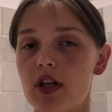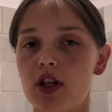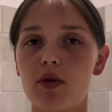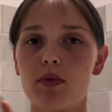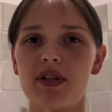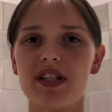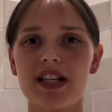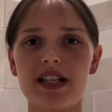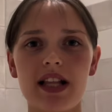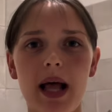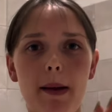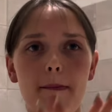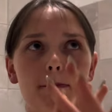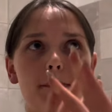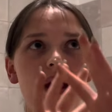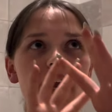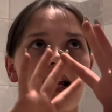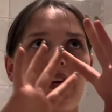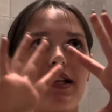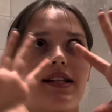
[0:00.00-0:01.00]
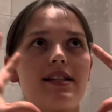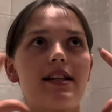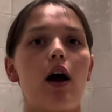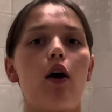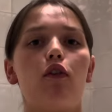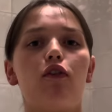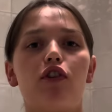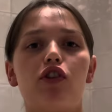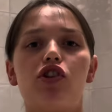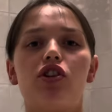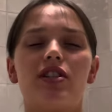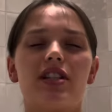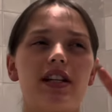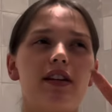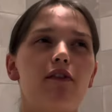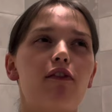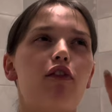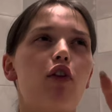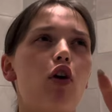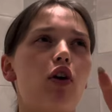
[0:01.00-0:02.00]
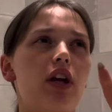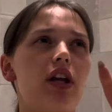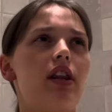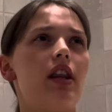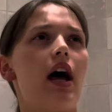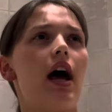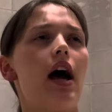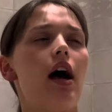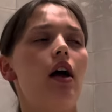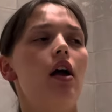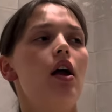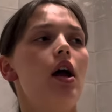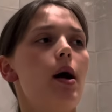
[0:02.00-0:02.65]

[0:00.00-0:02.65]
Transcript: There was this like big Selfridges. I didn't vlog in there,